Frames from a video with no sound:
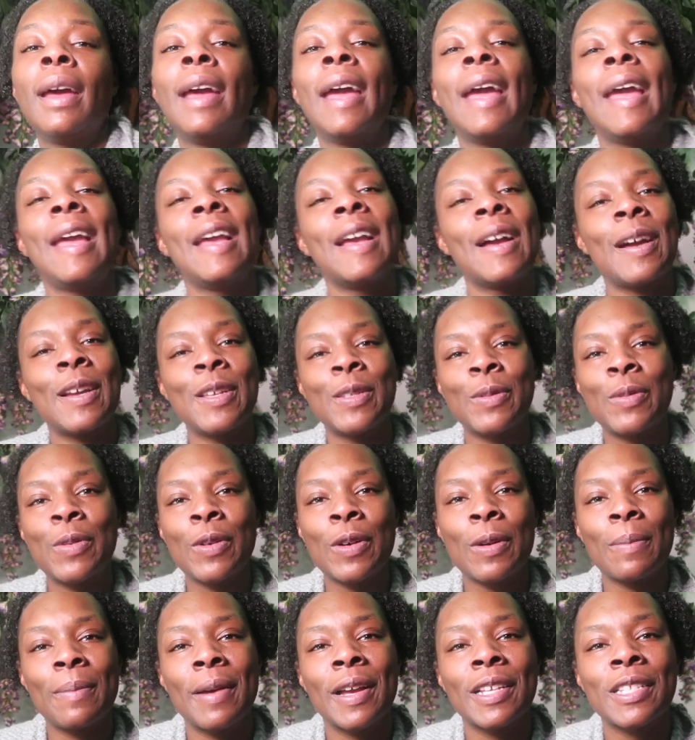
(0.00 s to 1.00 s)
Hey guys,
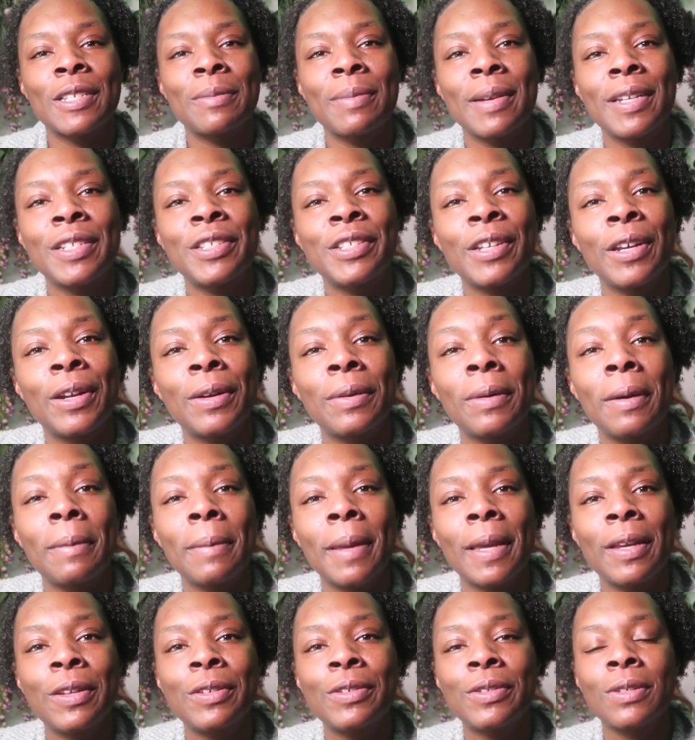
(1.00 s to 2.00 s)
welcome back to my channel. I'm
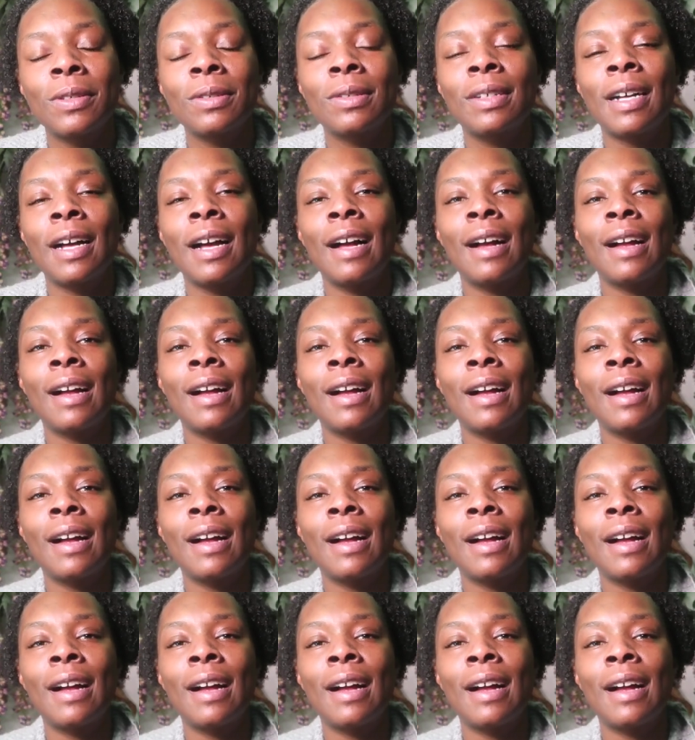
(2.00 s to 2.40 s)
Angel.